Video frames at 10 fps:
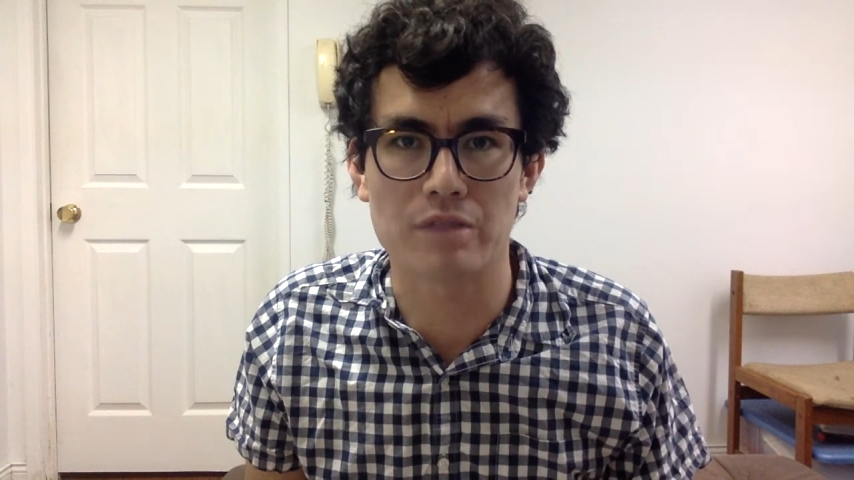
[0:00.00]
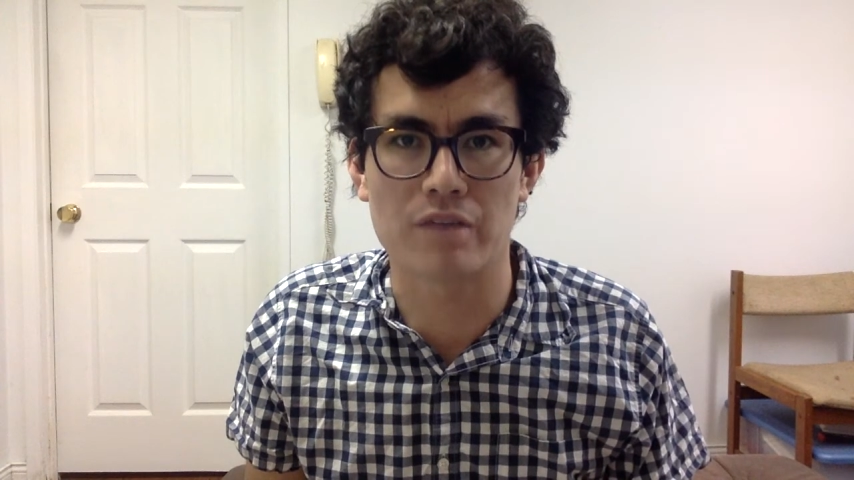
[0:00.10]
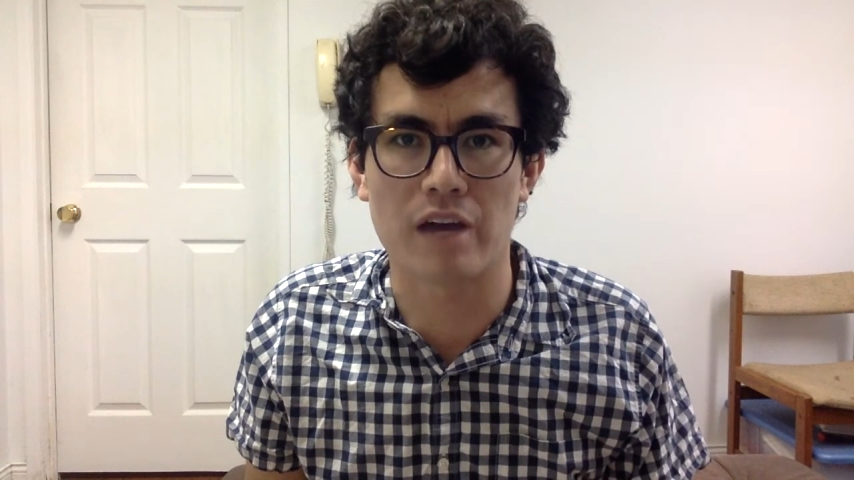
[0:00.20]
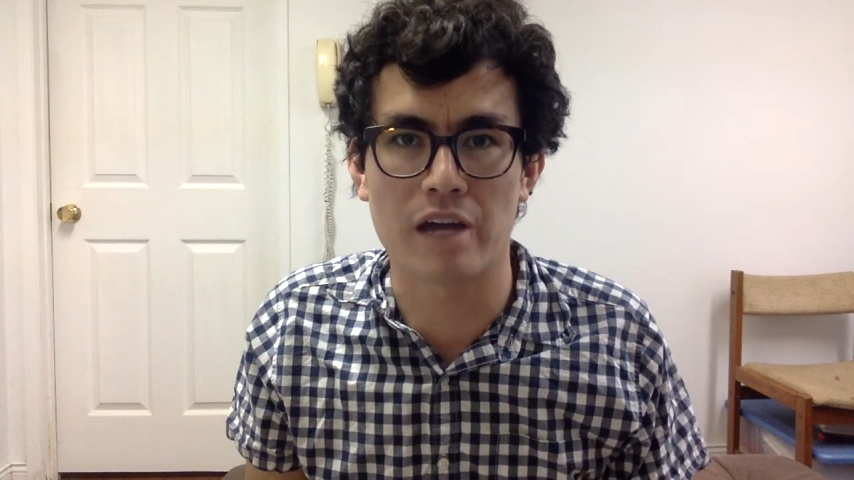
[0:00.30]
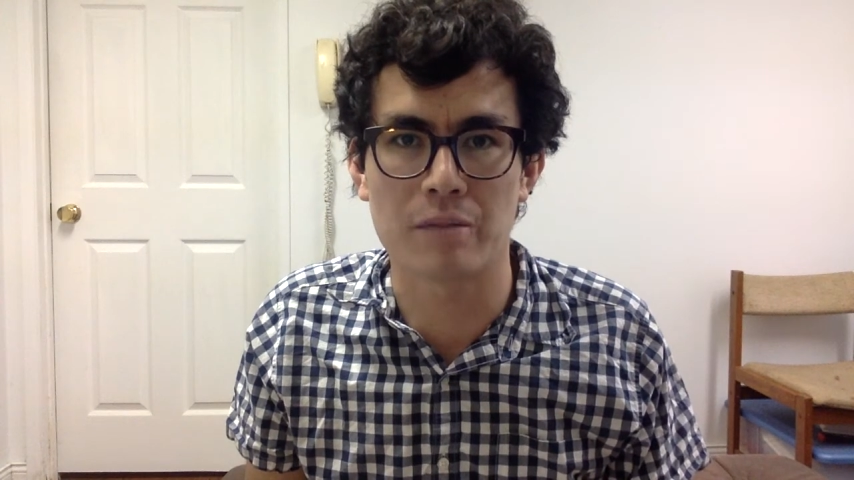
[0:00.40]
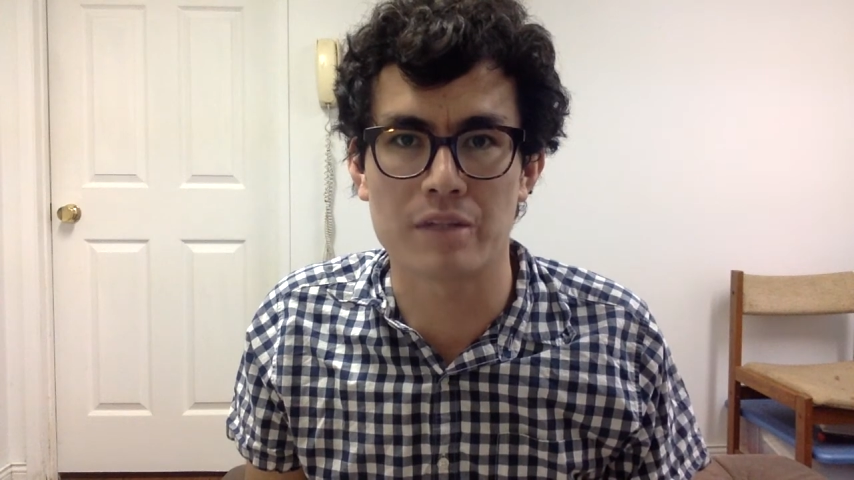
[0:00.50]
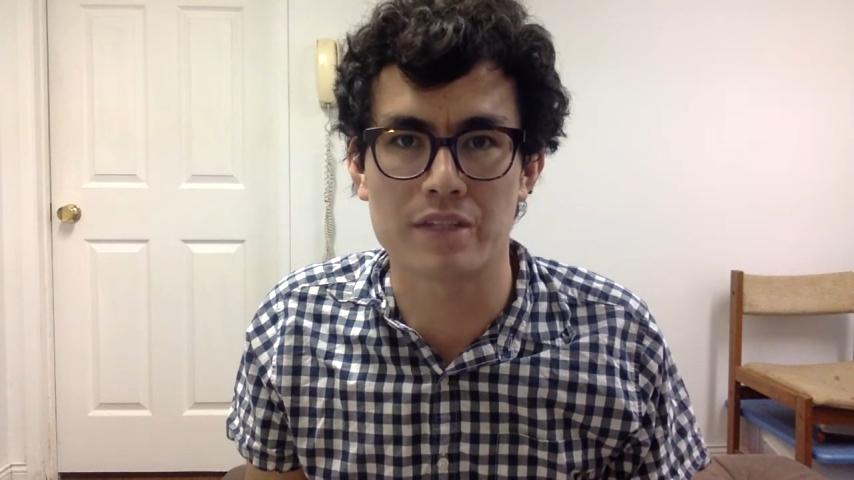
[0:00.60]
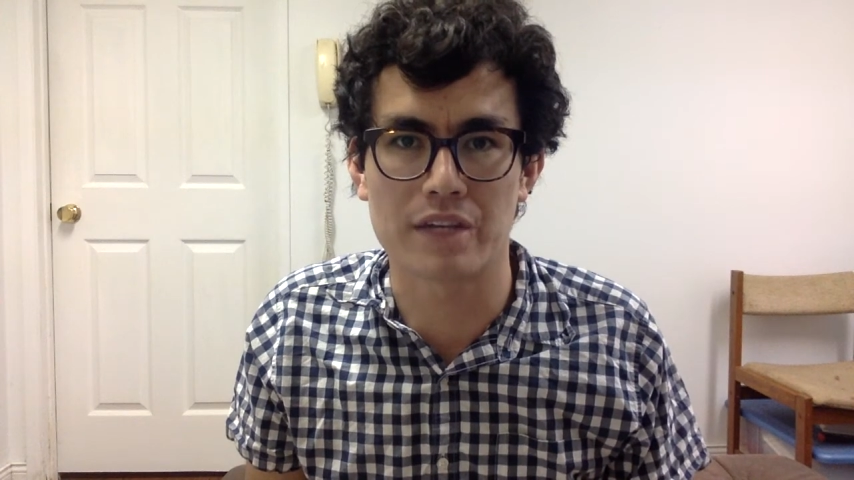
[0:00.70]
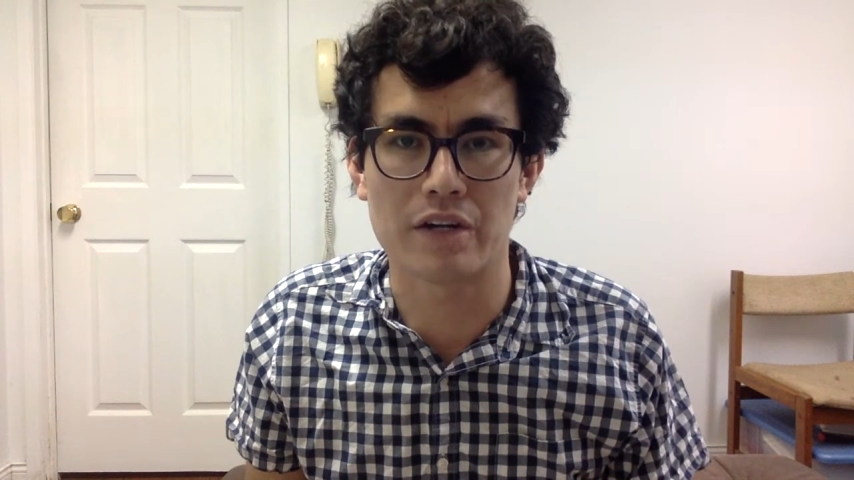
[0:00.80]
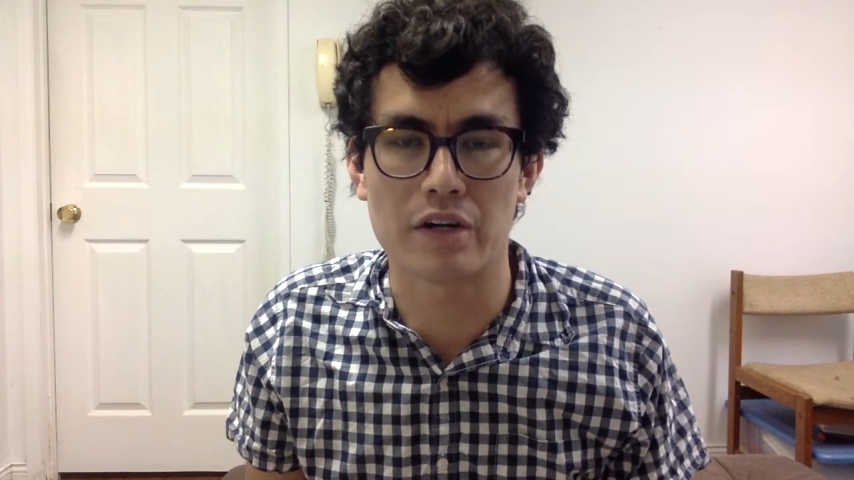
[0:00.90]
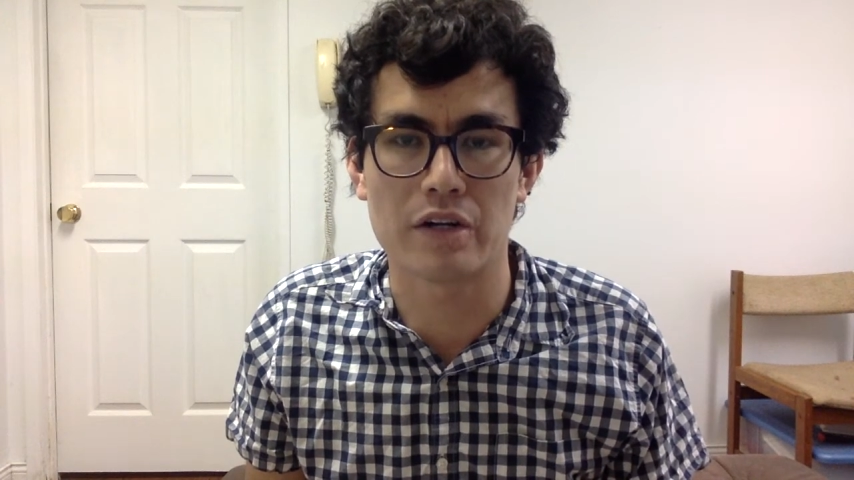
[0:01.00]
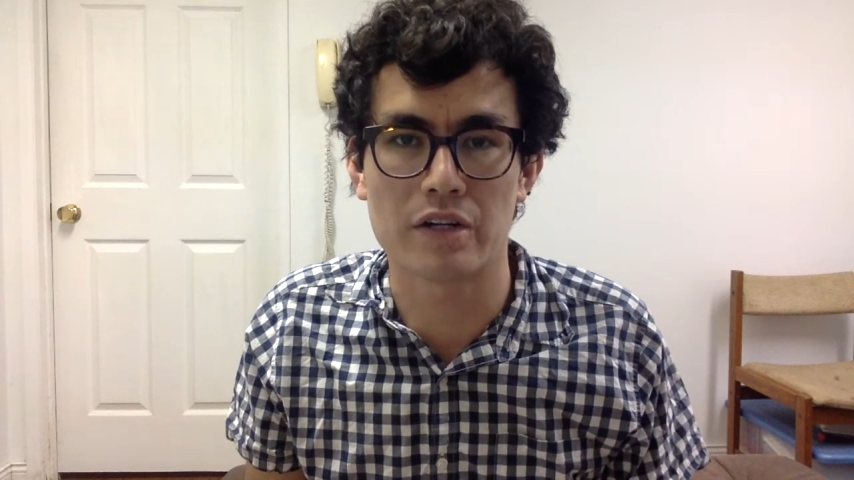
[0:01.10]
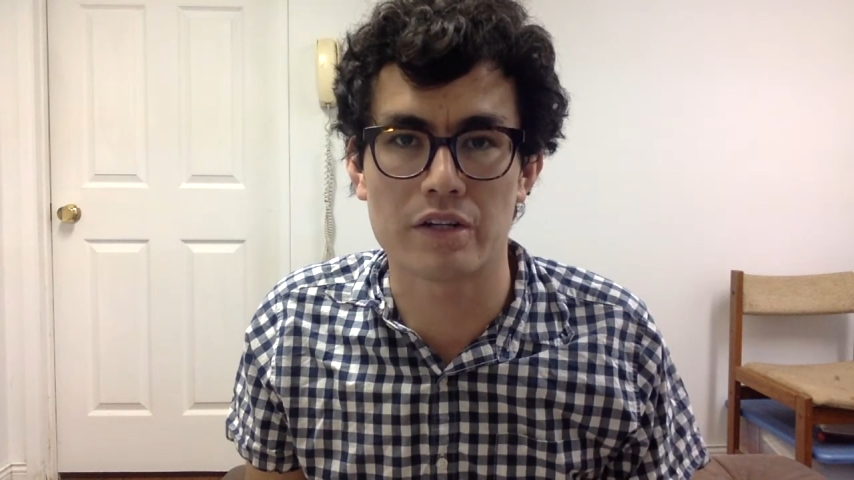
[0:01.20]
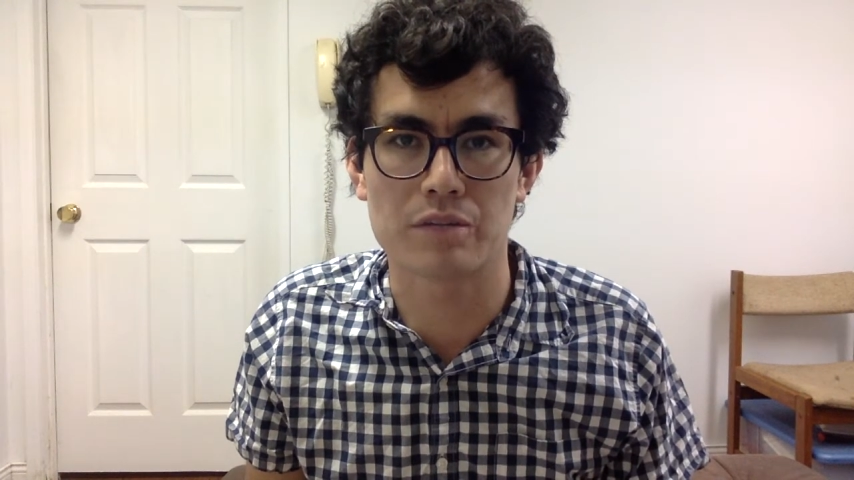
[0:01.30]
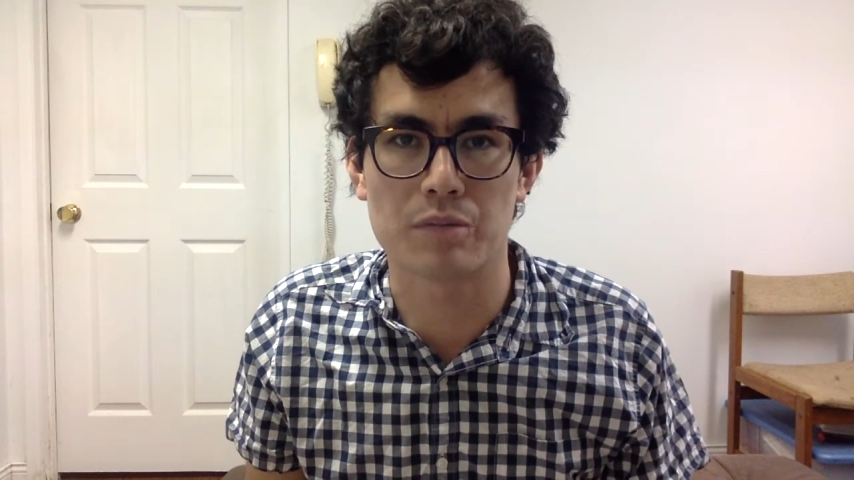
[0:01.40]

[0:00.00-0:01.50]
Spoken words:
fine because I had heard it,